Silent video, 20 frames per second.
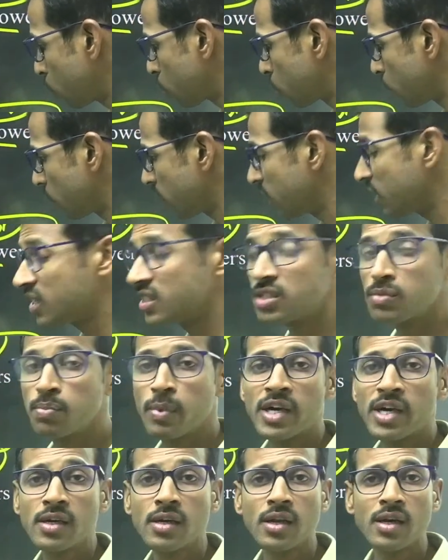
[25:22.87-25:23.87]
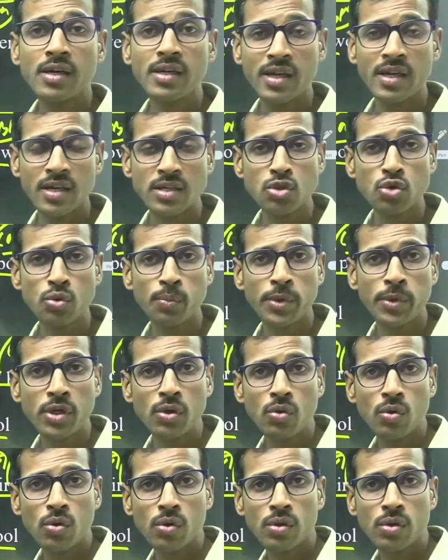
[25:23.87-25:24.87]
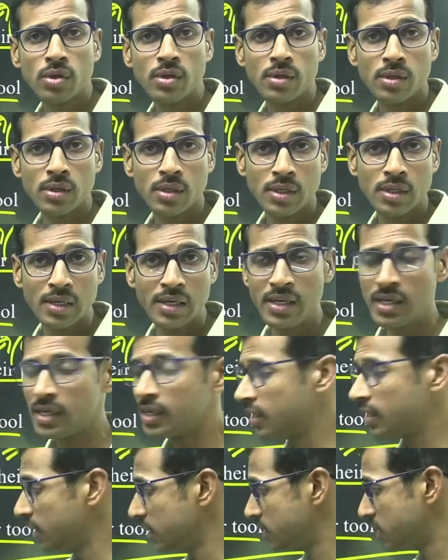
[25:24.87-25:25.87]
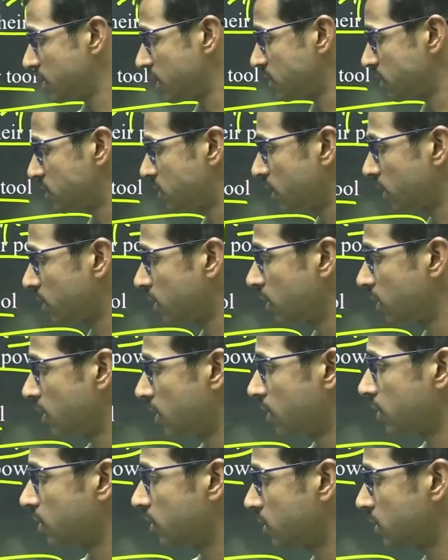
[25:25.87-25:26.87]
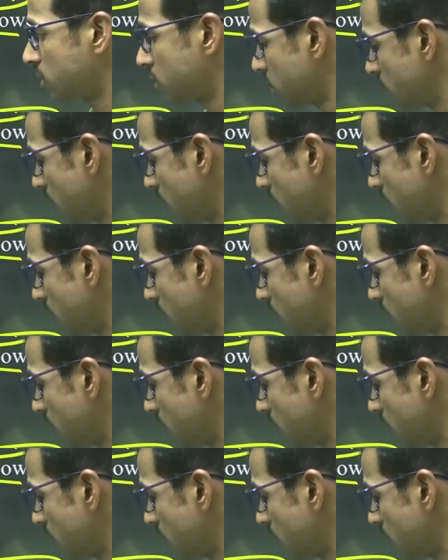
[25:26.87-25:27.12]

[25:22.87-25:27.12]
in this particular case, Supreme Court clearly says that this